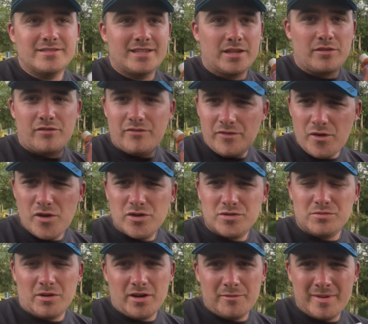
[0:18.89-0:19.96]
Now, the first
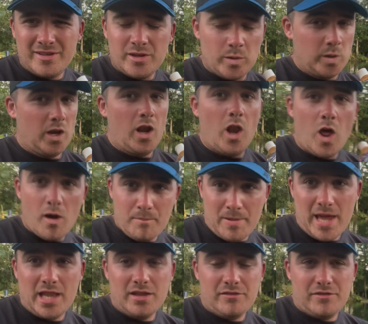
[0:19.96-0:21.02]
one, I've been doing a lot of
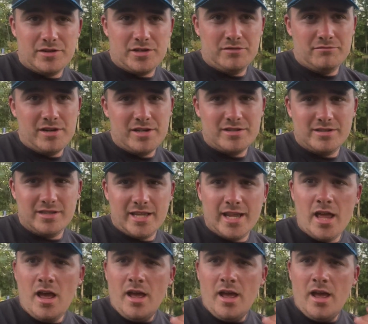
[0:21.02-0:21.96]
pellet fishing recently.